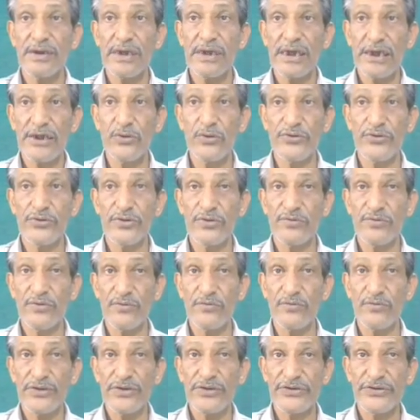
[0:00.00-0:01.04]
inclusive
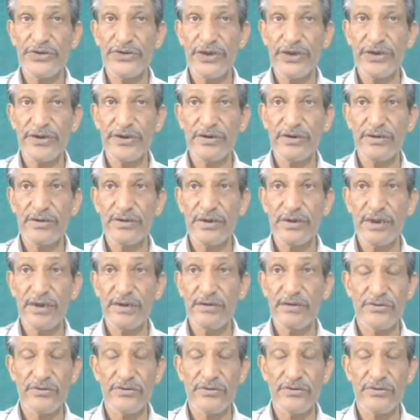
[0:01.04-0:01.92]
of vegetarian and,